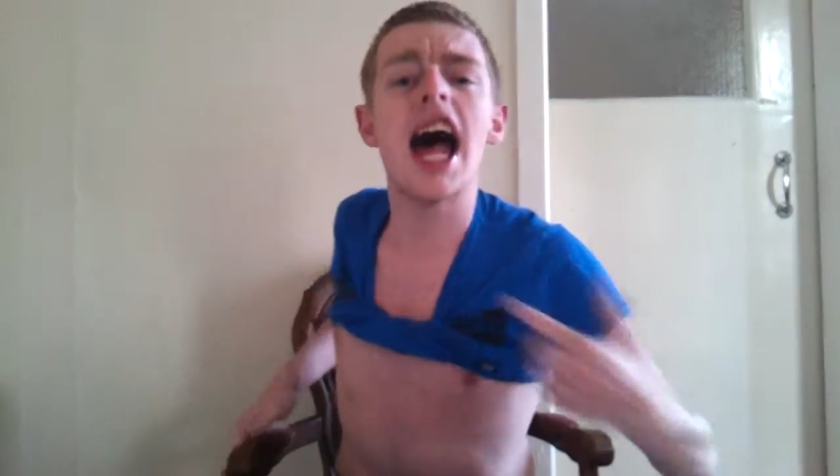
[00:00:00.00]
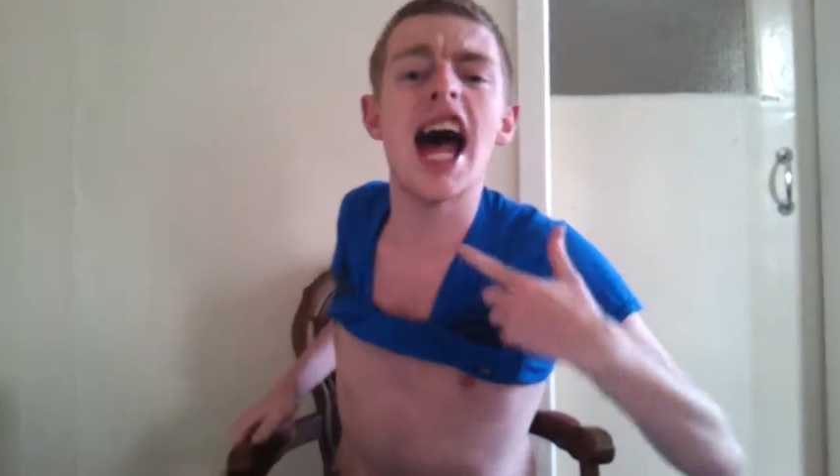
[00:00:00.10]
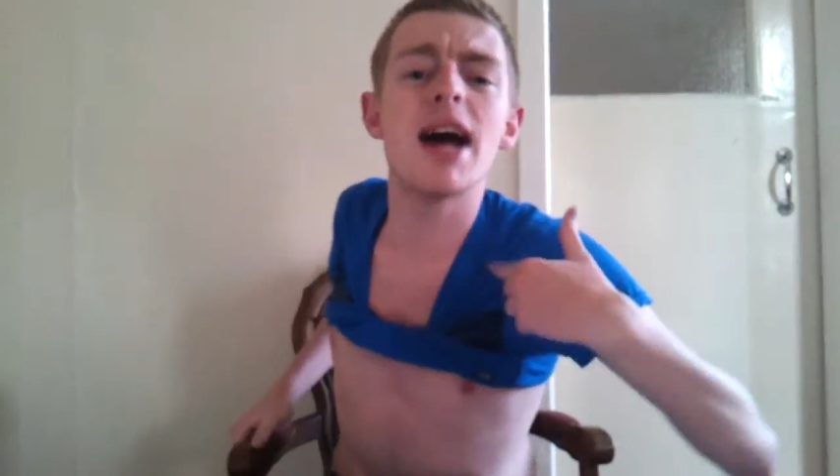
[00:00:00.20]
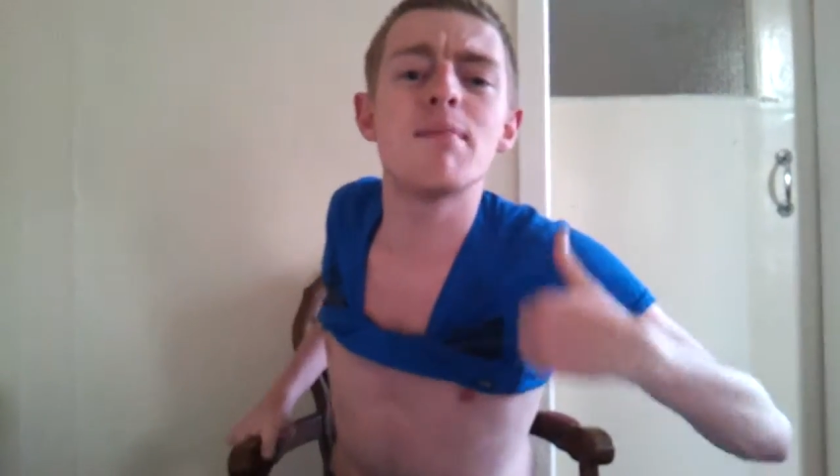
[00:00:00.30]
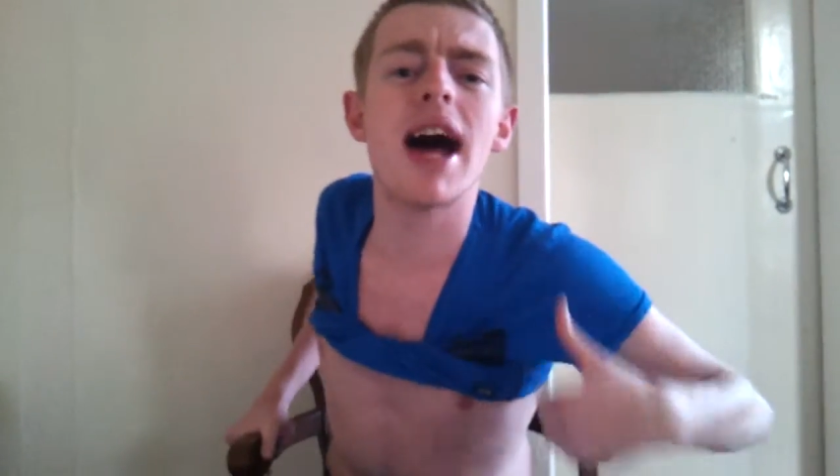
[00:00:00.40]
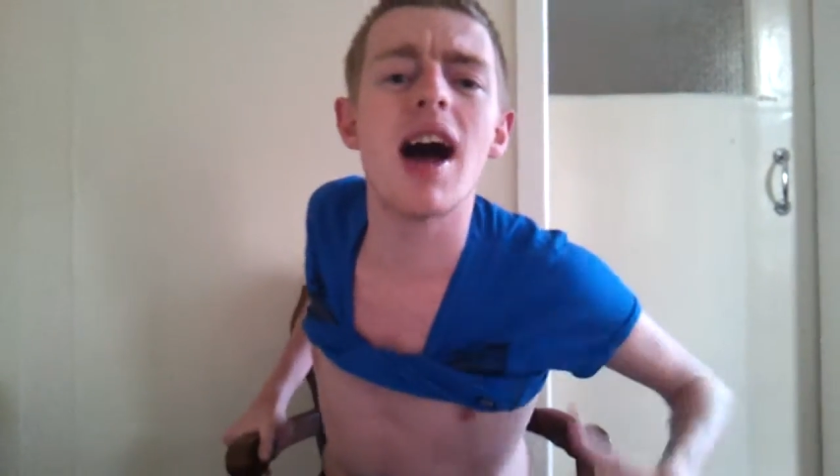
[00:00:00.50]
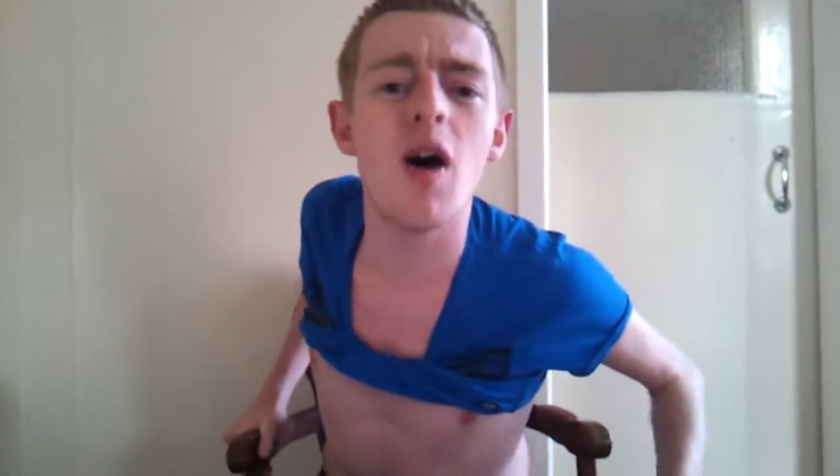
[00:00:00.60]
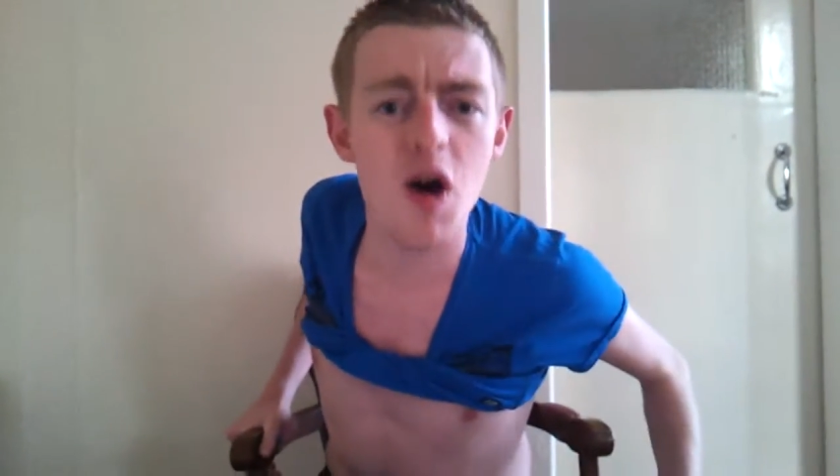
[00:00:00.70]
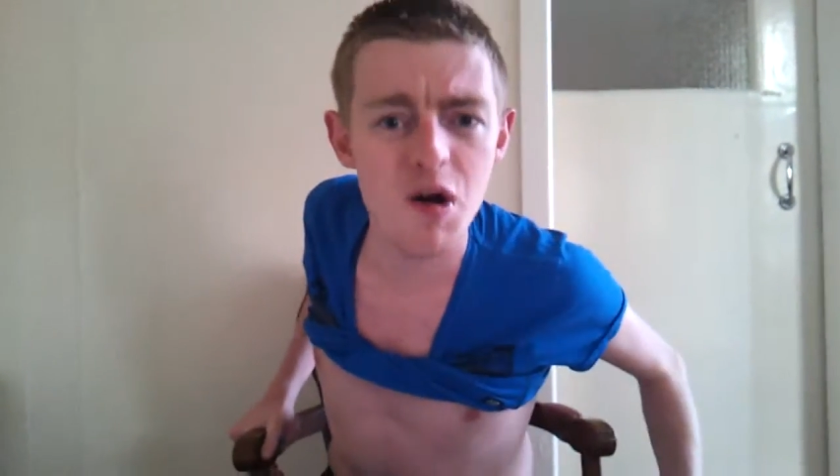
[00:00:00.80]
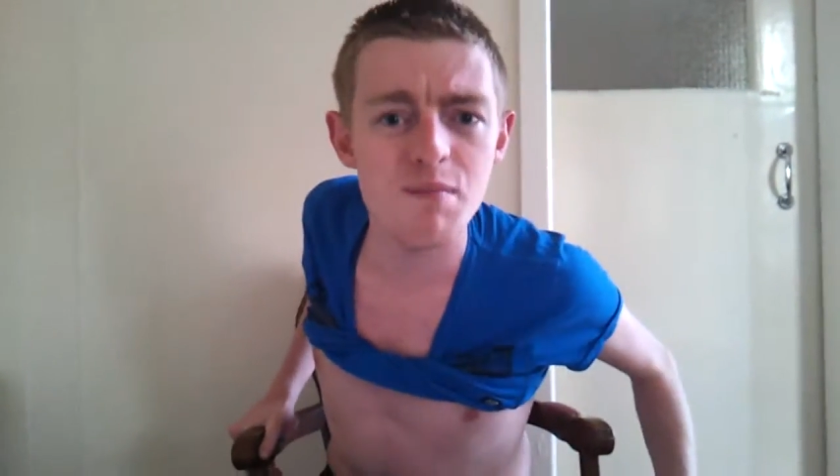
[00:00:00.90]
I'm my
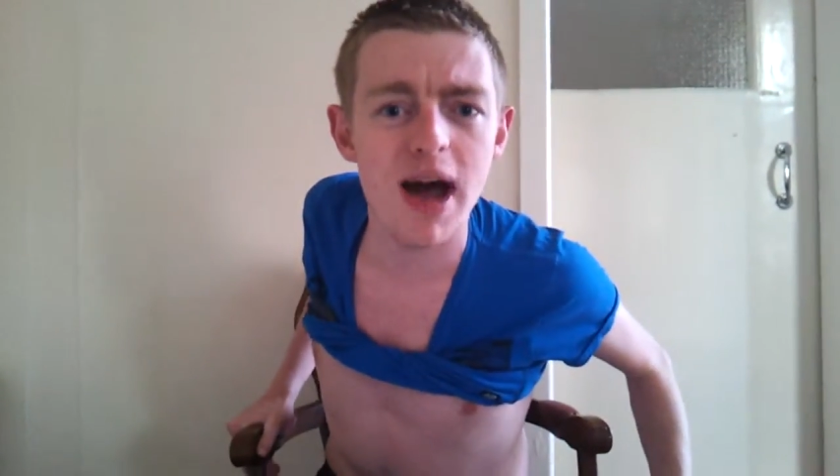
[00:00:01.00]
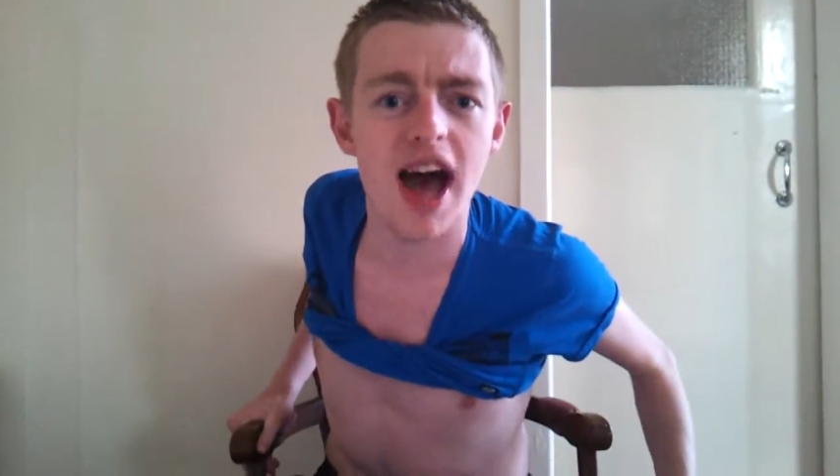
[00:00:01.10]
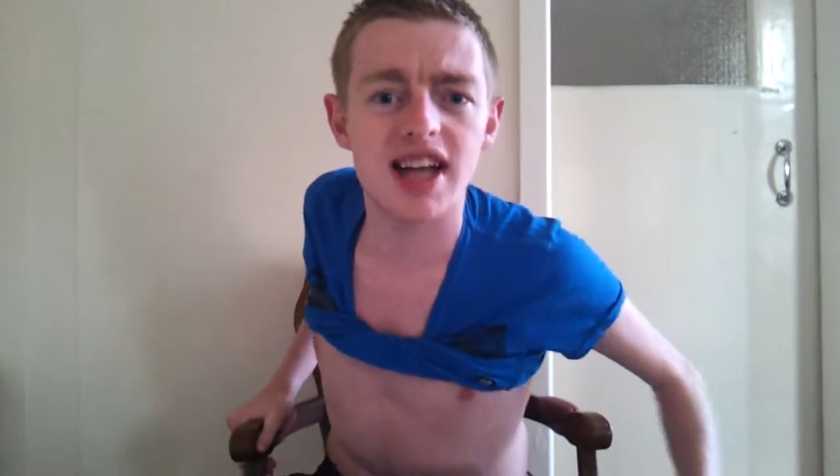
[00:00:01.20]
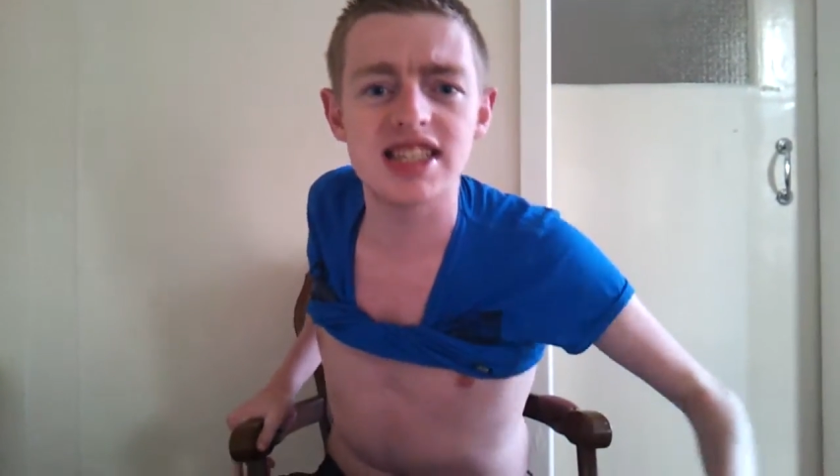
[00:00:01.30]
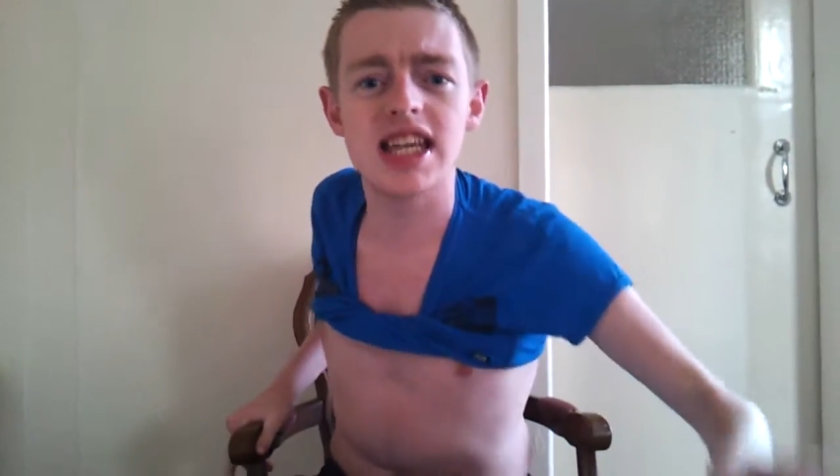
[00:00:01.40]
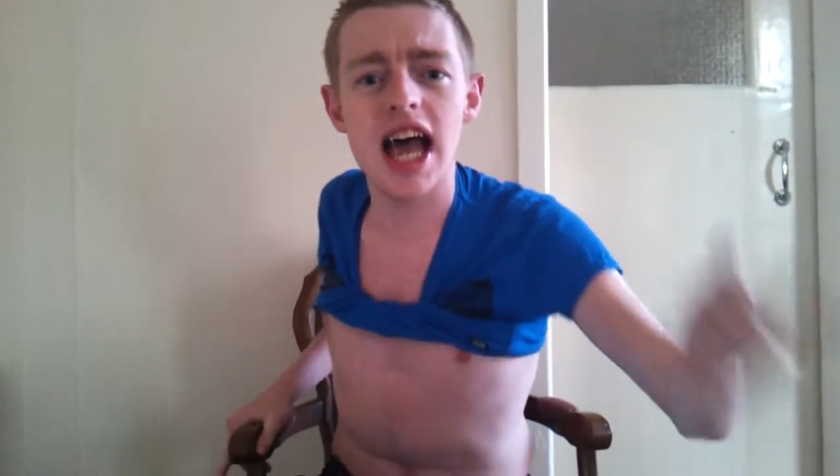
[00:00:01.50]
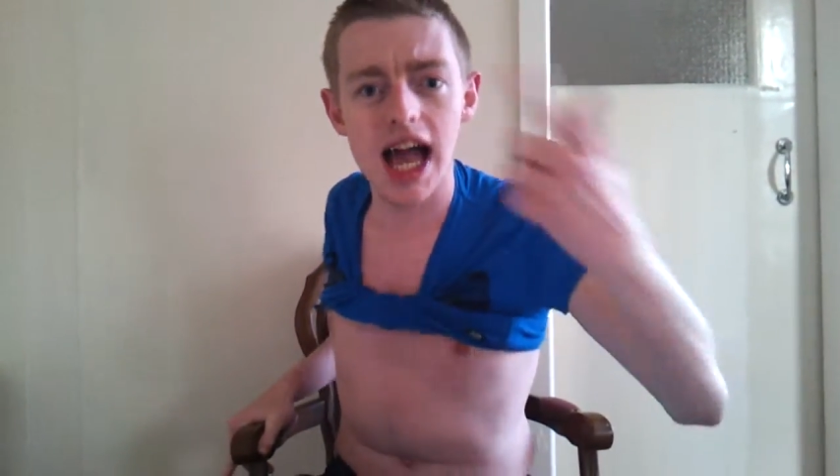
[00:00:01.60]
own boss.